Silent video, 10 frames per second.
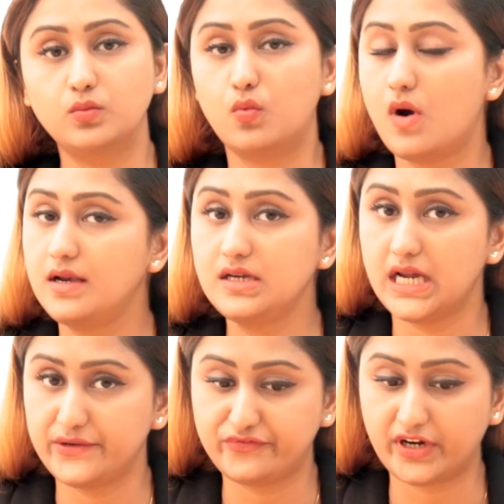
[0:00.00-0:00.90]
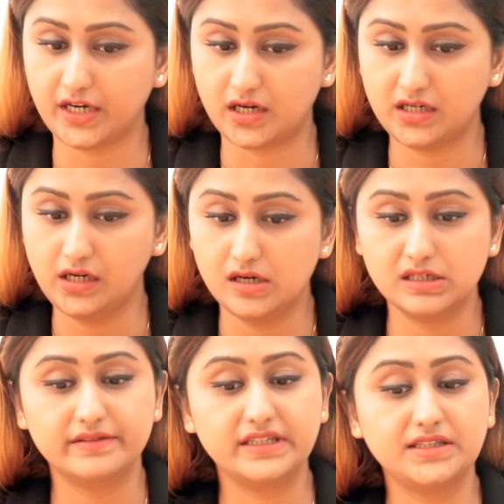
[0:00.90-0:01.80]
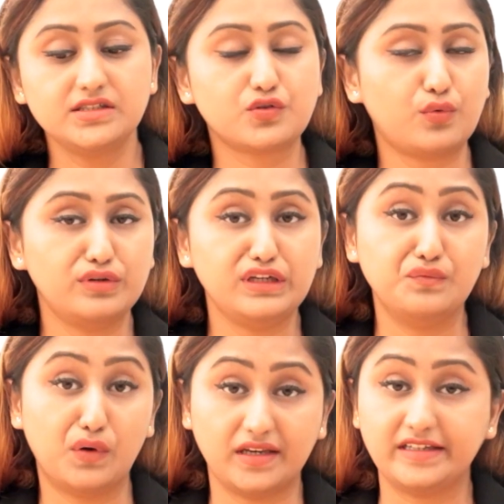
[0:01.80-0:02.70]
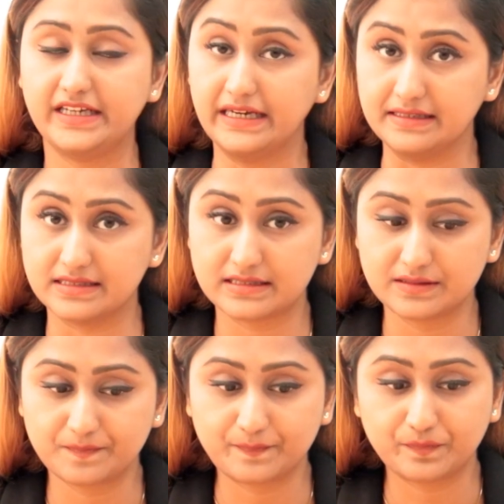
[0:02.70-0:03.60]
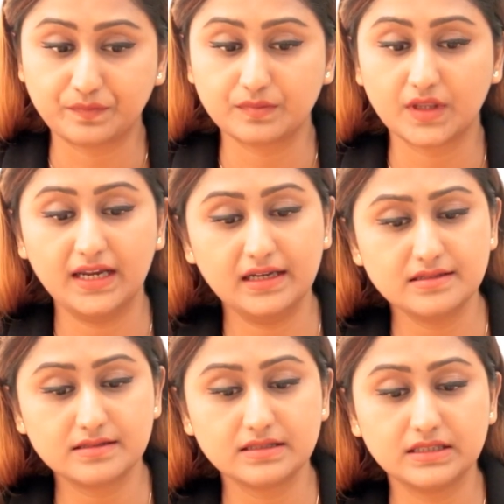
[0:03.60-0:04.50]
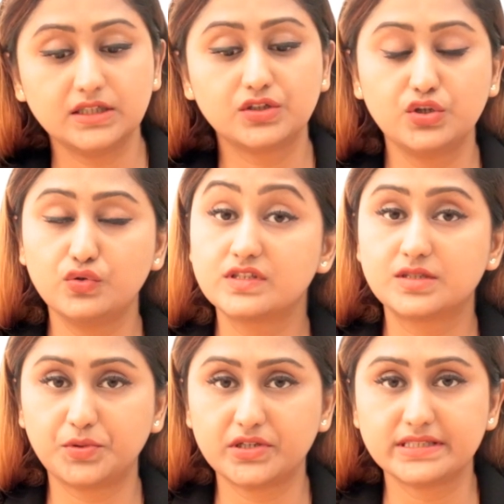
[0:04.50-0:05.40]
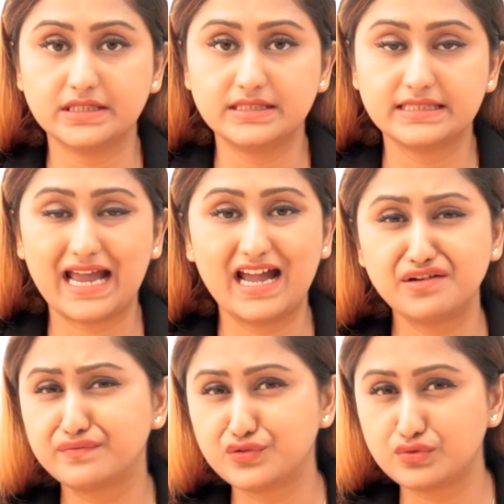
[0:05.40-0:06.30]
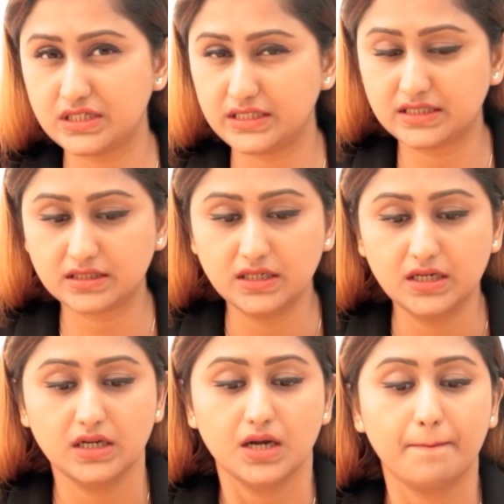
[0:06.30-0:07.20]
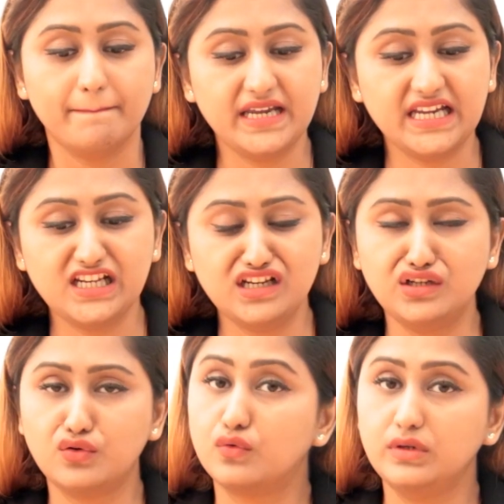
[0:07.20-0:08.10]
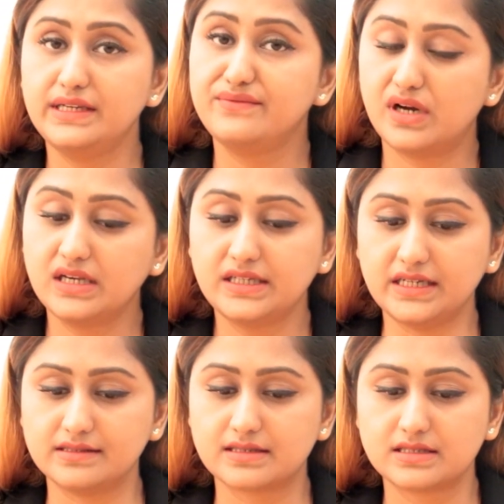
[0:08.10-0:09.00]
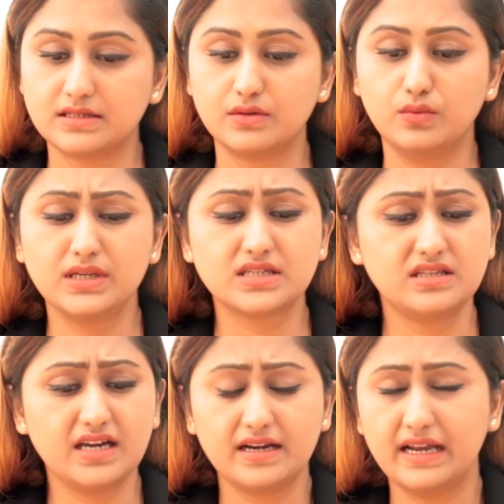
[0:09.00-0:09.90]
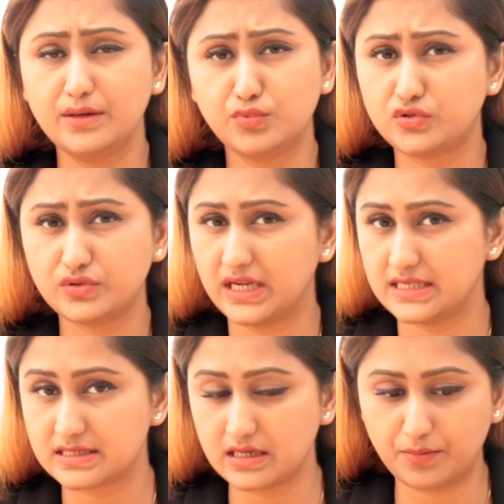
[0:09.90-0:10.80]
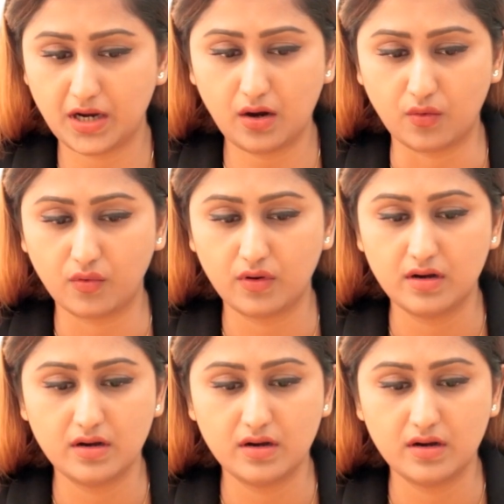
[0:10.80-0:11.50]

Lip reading: one FIR, there is only one case. Hence, the accused persons have to take bail in only one case, which they are able to get somehow.